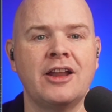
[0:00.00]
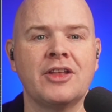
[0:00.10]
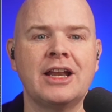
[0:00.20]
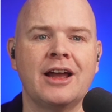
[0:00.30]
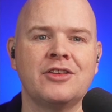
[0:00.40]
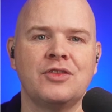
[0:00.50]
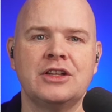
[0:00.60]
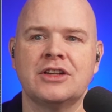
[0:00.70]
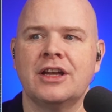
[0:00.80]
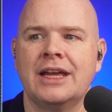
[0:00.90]
Another nice
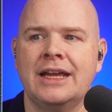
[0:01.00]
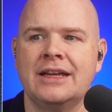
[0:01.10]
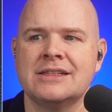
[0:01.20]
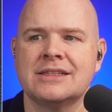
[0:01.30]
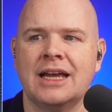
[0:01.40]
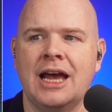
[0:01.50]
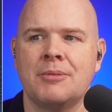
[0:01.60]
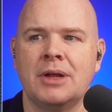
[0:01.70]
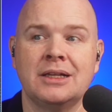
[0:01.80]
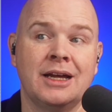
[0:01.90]
feature is
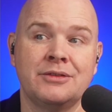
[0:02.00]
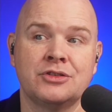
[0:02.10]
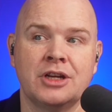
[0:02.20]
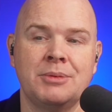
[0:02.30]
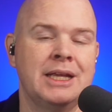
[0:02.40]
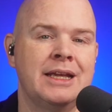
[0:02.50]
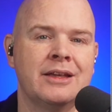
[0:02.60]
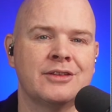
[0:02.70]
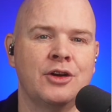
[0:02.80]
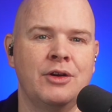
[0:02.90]
live streaming
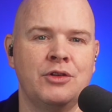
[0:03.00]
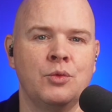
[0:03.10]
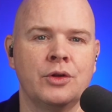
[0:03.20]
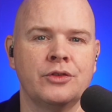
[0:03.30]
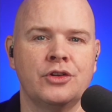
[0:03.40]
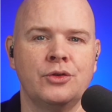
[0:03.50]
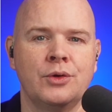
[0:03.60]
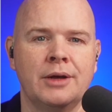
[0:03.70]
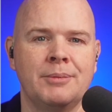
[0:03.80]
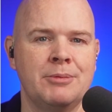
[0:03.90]
here. So if you want
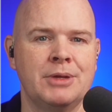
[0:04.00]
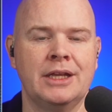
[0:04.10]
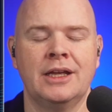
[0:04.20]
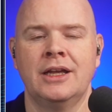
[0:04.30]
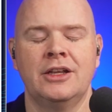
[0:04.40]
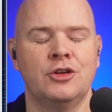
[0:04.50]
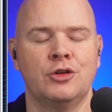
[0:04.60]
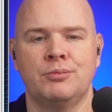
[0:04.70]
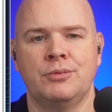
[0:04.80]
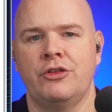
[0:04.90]
to, maybe
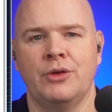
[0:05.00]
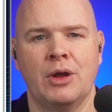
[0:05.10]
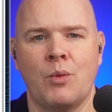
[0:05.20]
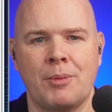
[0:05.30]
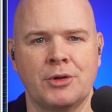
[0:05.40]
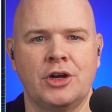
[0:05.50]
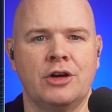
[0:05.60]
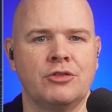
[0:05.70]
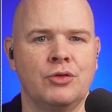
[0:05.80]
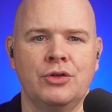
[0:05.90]
you're doing a
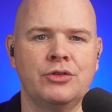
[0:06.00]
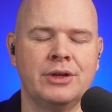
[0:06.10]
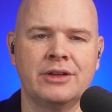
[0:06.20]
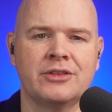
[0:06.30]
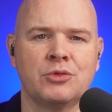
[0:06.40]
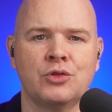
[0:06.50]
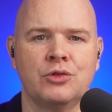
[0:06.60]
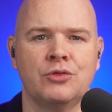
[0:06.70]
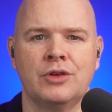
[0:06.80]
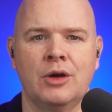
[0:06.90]
webinar or you're doing some
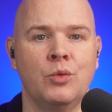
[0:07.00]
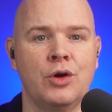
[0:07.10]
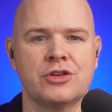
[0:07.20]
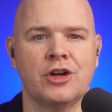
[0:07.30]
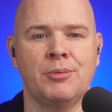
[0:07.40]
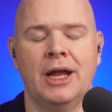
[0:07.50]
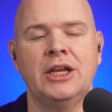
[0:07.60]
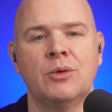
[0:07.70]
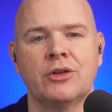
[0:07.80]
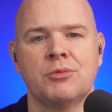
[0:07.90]
sort of workshop
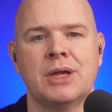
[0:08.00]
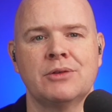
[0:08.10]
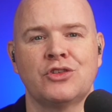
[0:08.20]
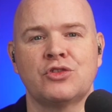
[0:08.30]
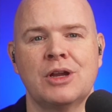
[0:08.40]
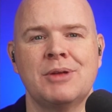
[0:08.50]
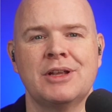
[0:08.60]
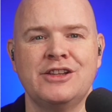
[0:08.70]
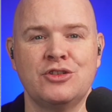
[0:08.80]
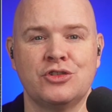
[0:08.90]
and you want to be able to stream
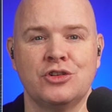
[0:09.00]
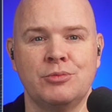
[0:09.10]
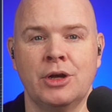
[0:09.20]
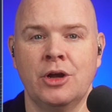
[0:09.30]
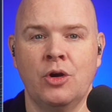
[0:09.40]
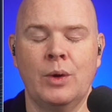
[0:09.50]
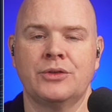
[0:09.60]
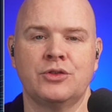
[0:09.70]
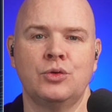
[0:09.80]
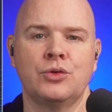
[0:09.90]
it to YouTube
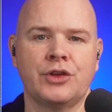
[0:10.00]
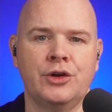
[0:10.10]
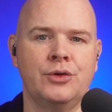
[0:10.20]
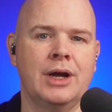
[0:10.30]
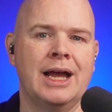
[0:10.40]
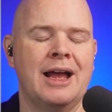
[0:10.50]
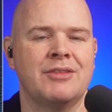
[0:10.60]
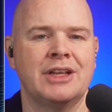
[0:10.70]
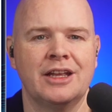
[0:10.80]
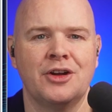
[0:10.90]
whilst also
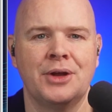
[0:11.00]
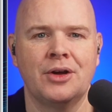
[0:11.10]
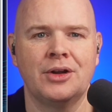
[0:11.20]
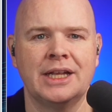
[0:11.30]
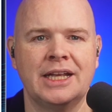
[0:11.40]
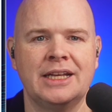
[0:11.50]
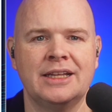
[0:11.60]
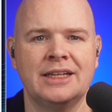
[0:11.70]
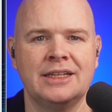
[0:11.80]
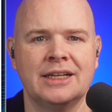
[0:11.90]
having it going on
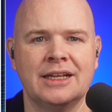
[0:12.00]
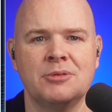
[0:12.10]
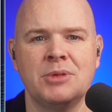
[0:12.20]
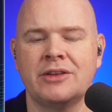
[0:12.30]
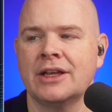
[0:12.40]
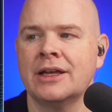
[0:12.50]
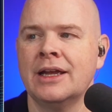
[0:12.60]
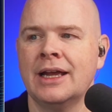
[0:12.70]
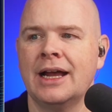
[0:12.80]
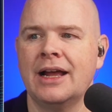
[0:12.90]
in the
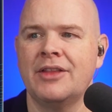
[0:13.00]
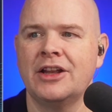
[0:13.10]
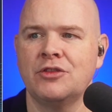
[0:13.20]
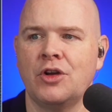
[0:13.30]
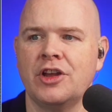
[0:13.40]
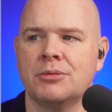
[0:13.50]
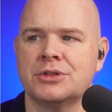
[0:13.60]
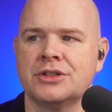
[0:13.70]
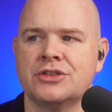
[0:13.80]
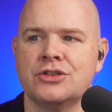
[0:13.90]
meeting, then you've got the
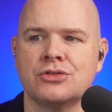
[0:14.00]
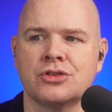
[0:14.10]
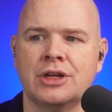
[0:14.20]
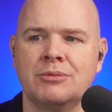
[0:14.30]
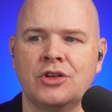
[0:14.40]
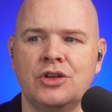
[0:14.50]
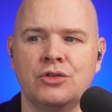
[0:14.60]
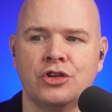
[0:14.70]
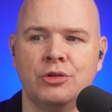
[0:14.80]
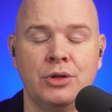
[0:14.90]
option to stream to
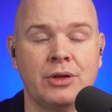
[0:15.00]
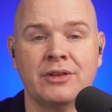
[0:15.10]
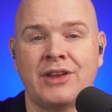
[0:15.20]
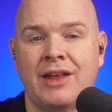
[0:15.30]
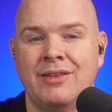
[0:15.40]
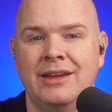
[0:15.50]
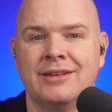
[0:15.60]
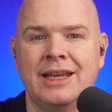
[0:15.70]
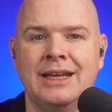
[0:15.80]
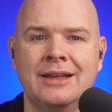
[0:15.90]
YouTube. You can set
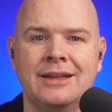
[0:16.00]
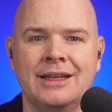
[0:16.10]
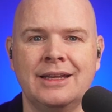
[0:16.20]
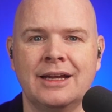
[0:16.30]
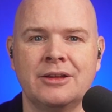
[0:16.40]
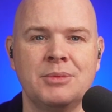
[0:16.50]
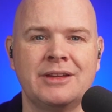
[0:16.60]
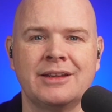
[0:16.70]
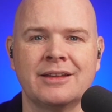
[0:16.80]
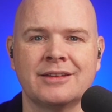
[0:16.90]
these in the
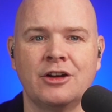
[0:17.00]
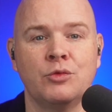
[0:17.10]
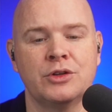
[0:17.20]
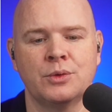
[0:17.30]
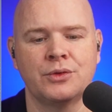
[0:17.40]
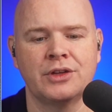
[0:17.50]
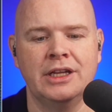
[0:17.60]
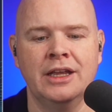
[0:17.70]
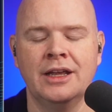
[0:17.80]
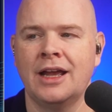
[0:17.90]
meeting itself, which we'll
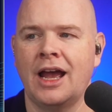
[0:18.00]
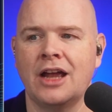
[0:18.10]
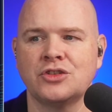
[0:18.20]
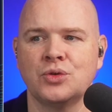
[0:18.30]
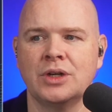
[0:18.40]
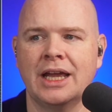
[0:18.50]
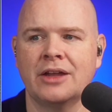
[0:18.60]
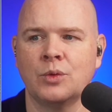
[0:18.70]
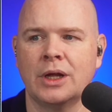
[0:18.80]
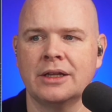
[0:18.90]
see
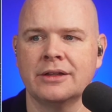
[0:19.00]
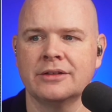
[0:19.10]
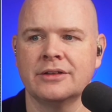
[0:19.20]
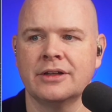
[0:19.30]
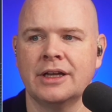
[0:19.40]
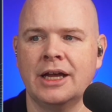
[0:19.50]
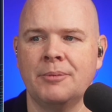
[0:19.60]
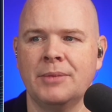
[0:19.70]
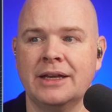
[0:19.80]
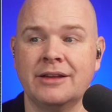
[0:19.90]
shortly as well,
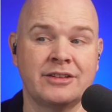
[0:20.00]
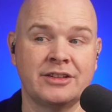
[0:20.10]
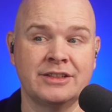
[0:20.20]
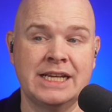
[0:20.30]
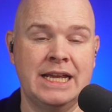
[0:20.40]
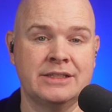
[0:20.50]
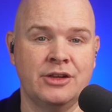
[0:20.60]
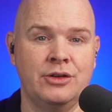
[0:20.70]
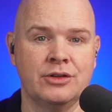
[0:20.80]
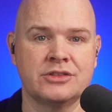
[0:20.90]
in addition to here.
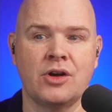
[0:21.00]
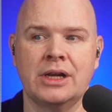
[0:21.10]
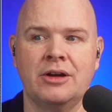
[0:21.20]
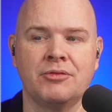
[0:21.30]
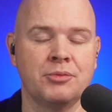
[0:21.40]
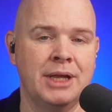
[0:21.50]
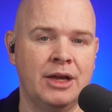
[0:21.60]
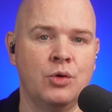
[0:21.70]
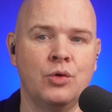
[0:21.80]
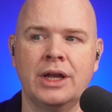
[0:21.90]
So you can toggle it on from
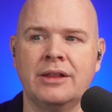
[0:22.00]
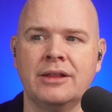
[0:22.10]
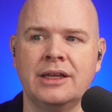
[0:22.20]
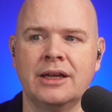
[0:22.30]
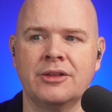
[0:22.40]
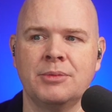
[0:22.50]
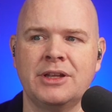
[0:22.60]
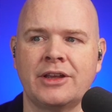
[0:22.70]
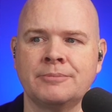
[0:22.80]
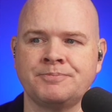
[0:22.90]
here or in the
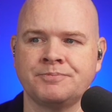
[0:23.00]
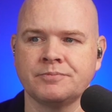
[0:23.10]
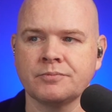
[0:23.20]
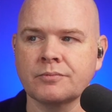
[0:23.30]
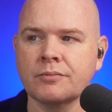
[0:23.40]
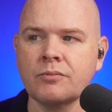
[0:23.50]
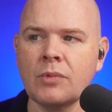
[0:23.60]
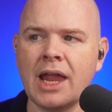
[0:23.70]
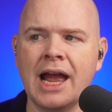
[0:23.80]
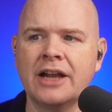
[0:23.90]
meeting.
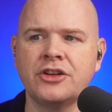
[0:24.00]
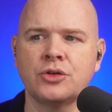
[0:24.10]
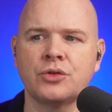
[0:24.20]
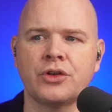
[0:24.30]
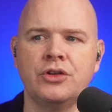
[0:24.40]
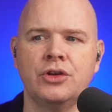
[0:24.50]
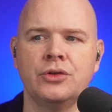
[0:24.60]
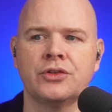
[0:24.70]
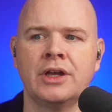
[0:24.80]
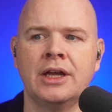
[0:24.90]
And you can also
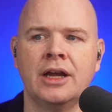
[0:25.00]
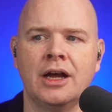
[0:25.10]
use